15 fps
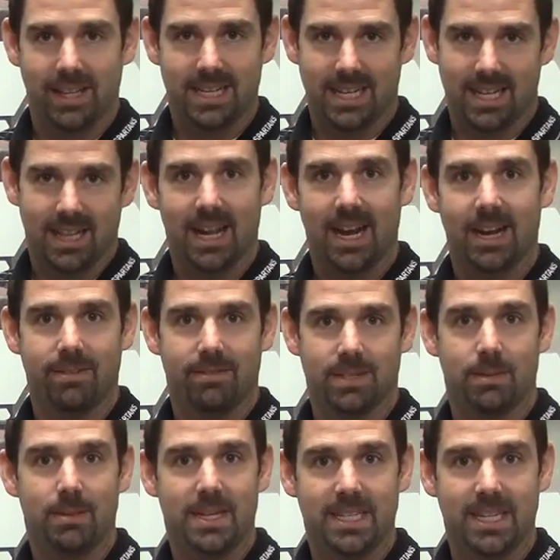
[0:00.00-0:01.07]
declined if
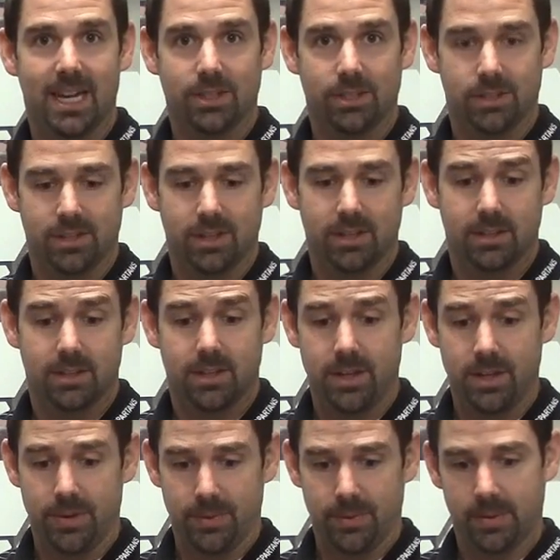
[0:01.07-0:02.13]
somebody schedules
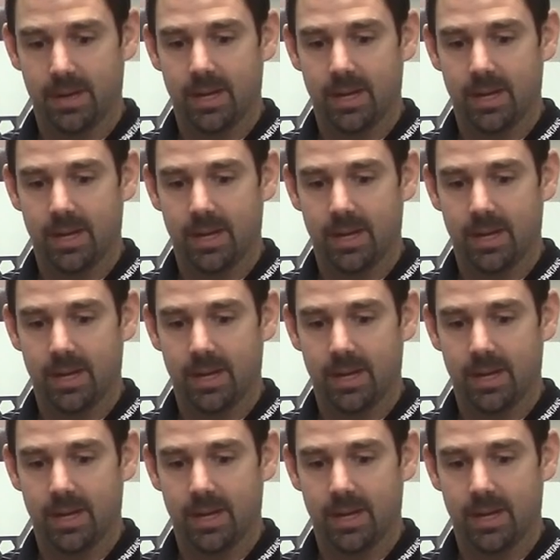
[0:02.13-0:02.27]
you.